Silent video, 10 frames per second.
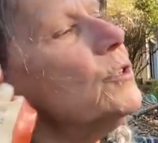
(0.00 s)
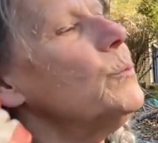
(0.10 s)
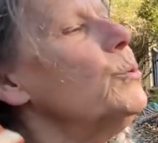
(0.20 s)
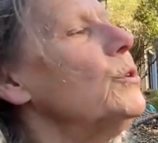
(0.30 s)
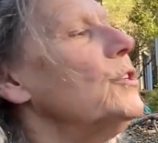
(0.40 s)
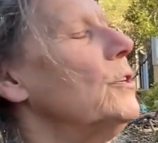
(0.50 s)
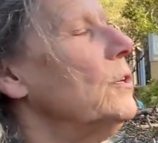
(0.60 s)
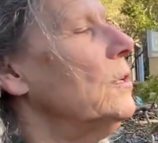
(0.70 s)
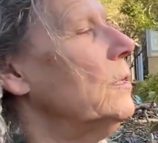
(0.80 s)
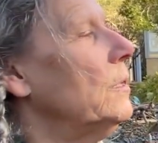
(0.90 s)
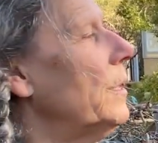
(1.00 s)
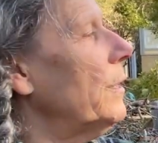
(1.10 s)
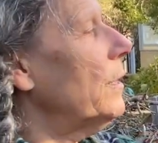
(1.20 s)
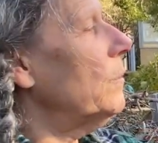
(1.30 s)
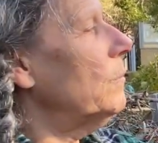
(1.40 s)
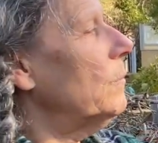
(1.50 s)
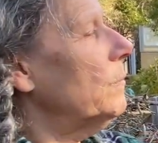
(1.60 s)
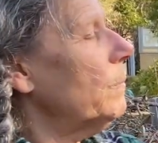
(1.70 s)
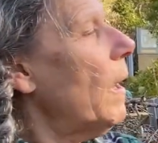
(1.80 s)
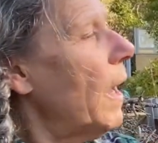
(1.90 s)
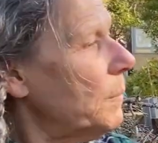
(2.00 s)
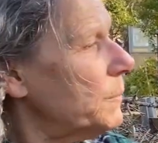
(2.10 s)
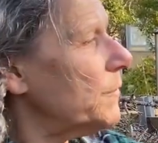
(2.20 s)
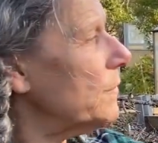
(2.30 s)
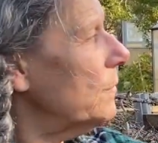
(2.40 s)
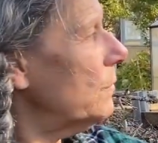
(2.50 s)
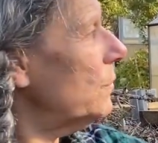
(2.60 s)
to put pipes